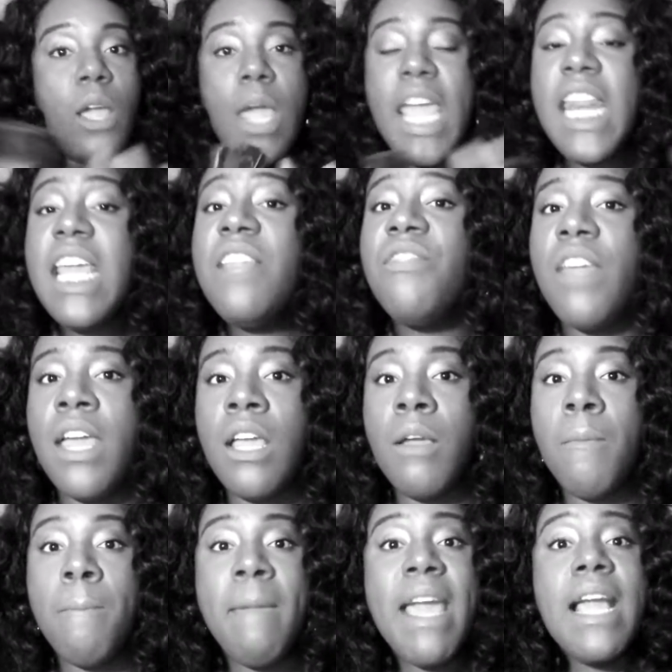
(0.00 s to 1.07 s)
anything.
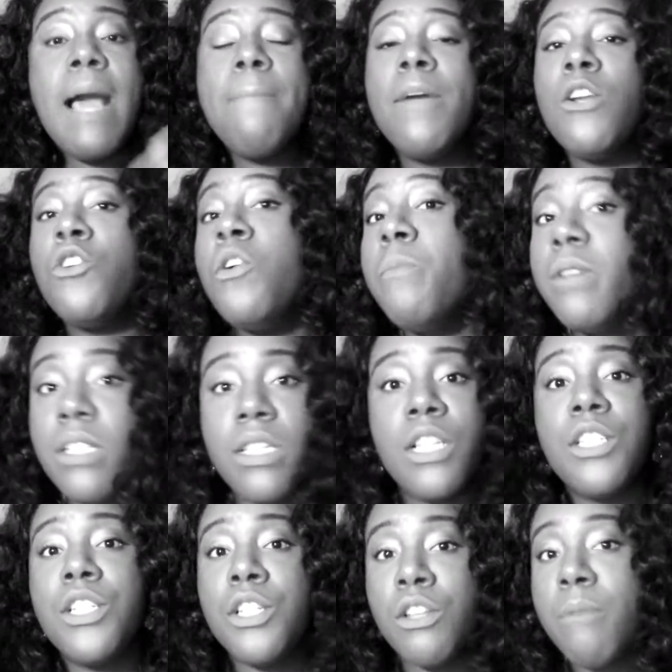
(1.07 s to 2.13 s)
Make up a new
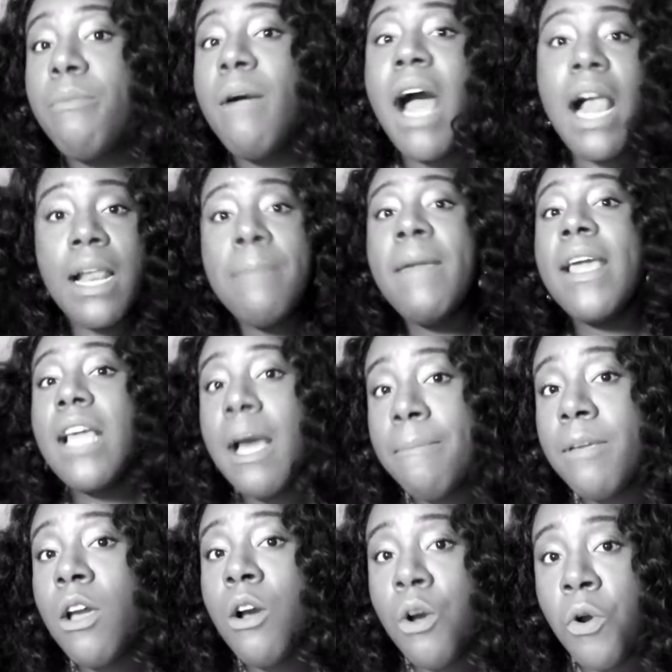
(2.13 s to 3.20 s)
position. You'll probably make
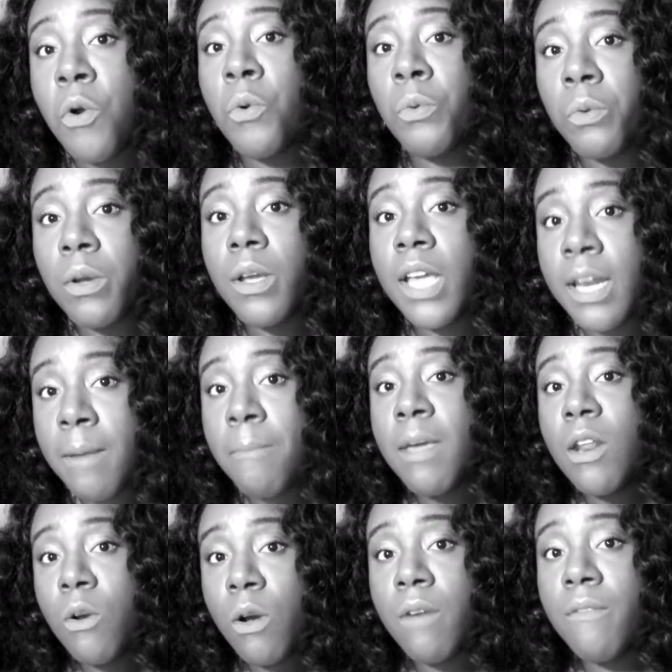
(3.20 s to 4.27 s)
up your own in the
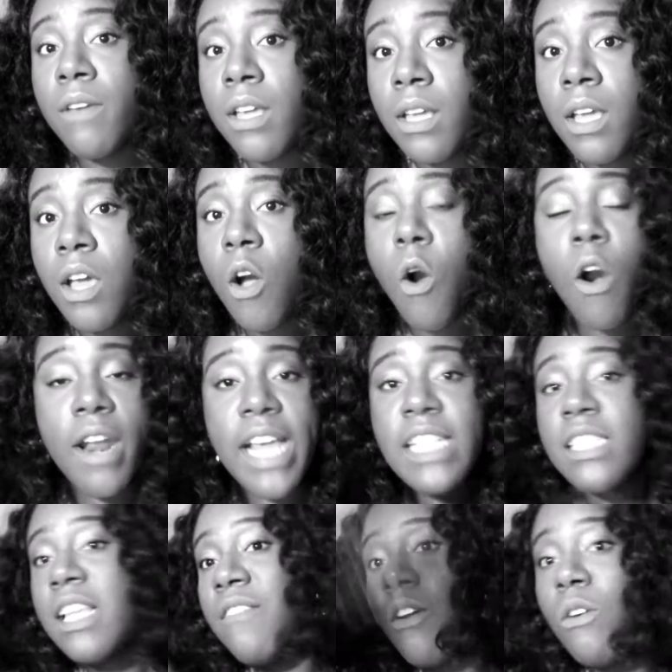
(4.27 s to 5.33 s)
middle of it. All that
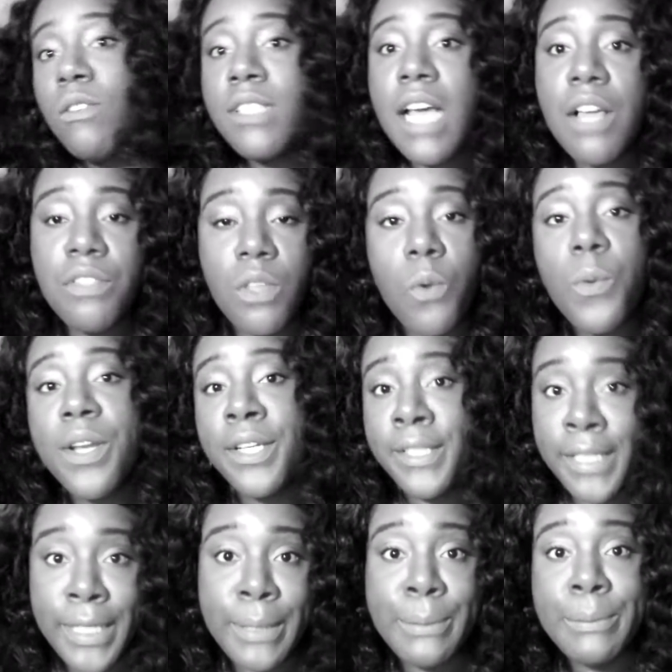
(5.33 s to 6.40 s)
stuff goes out the
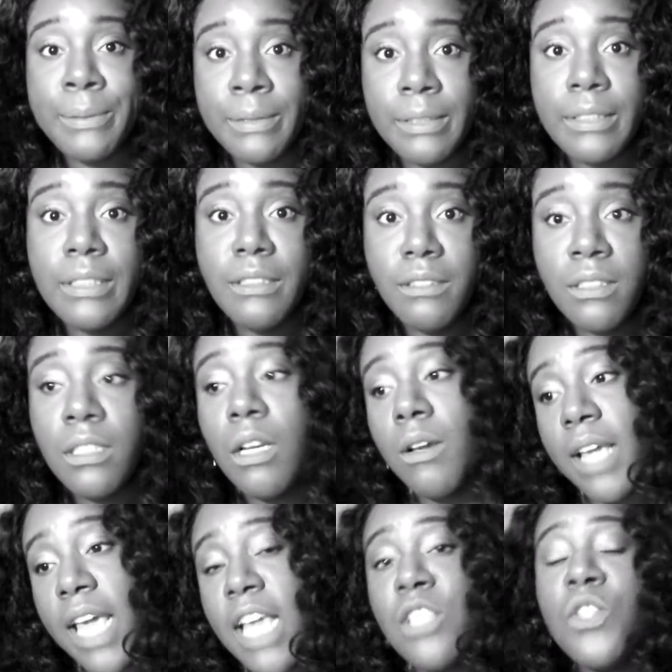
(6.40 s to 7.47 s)
window.
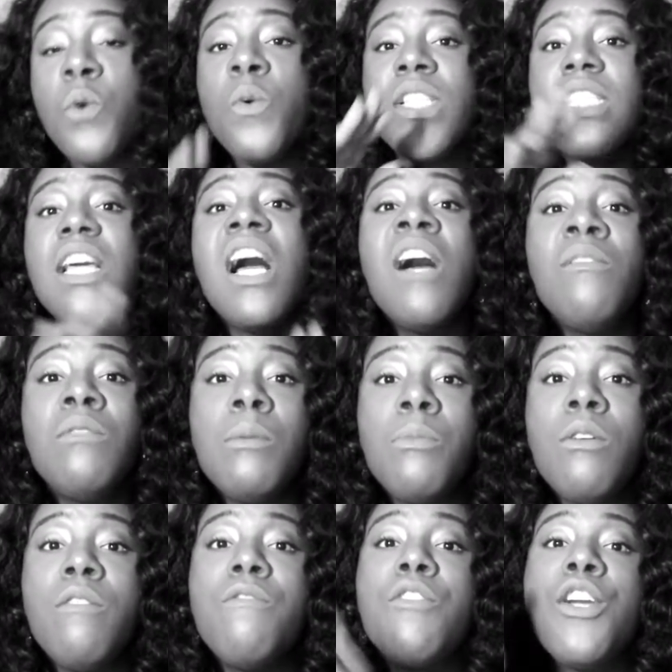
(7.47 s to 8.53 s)
Okay, do what's
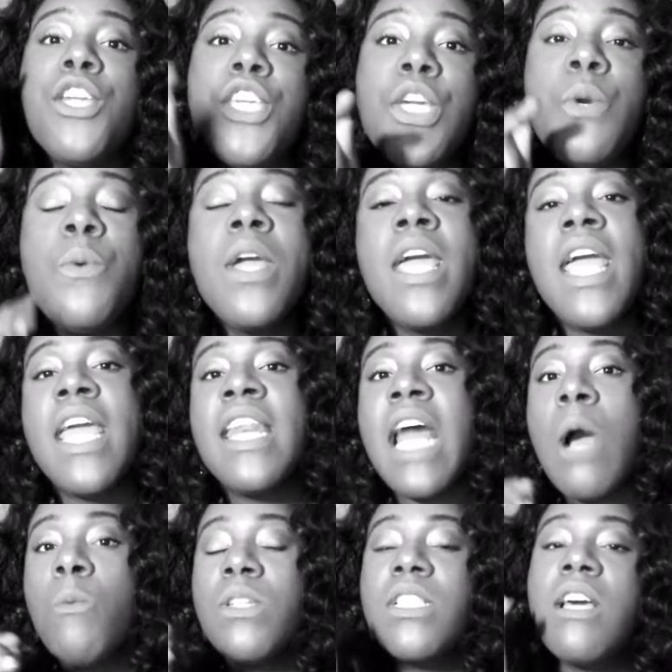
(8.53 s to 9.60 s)
comfortable for you and
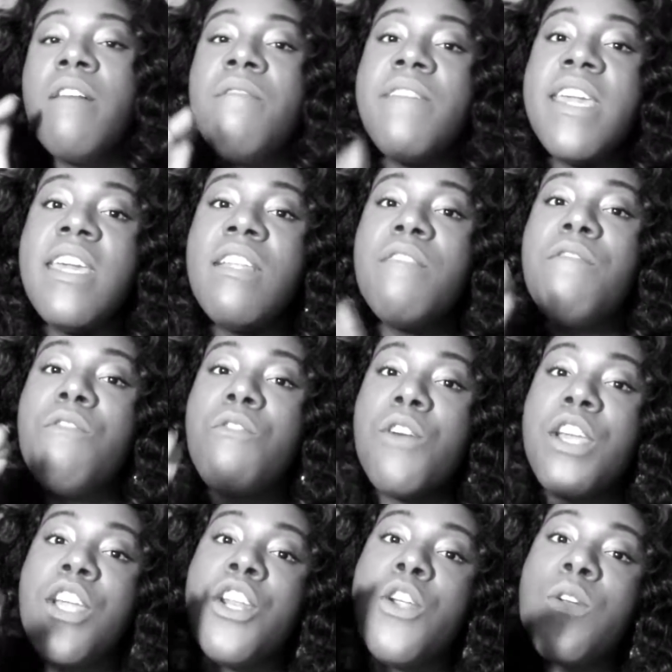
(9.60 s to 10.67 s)
not what's convenient for
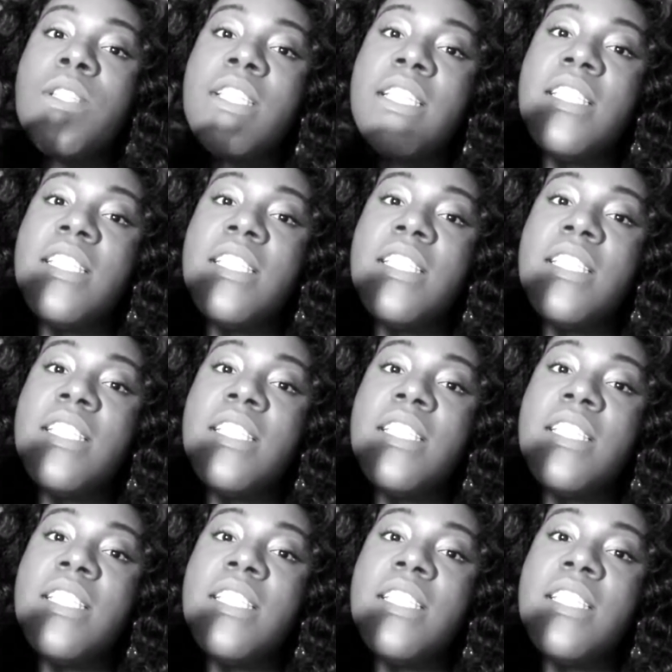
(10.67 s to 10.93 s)
your nurse's